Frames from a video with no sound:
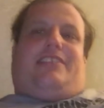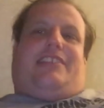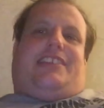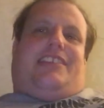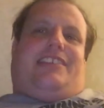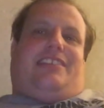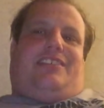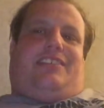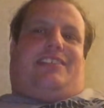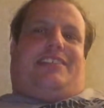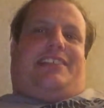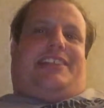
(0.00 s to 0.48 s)

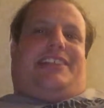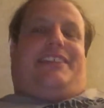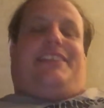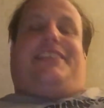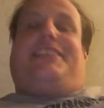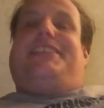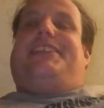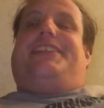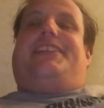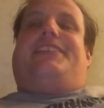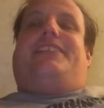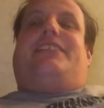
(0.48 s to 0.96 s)
here and there.
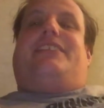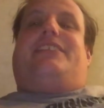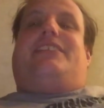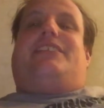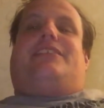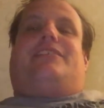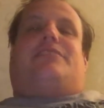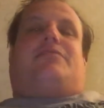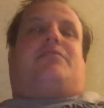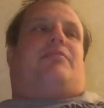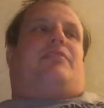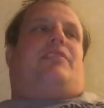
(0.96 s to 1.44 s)

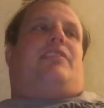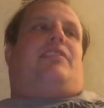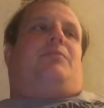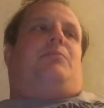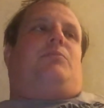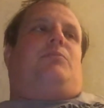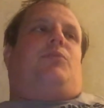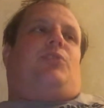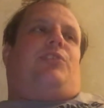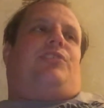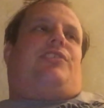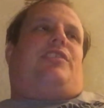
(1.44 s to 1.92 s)

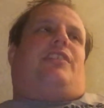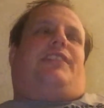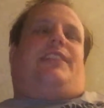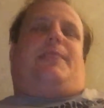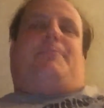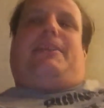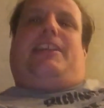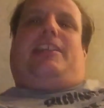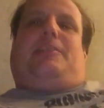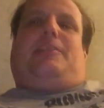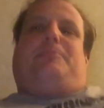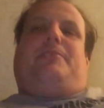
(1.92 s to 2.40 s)
More so in
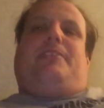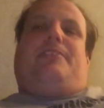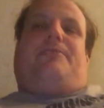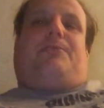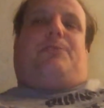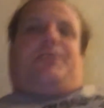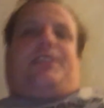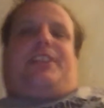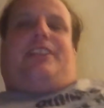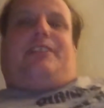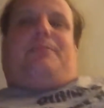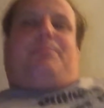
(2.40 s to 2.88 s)
the
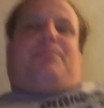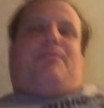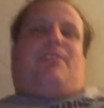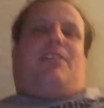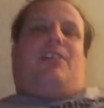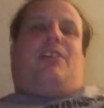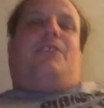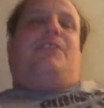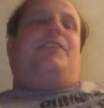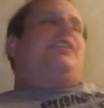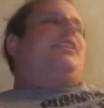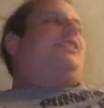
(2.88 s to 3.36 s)
PS4 than the Pro,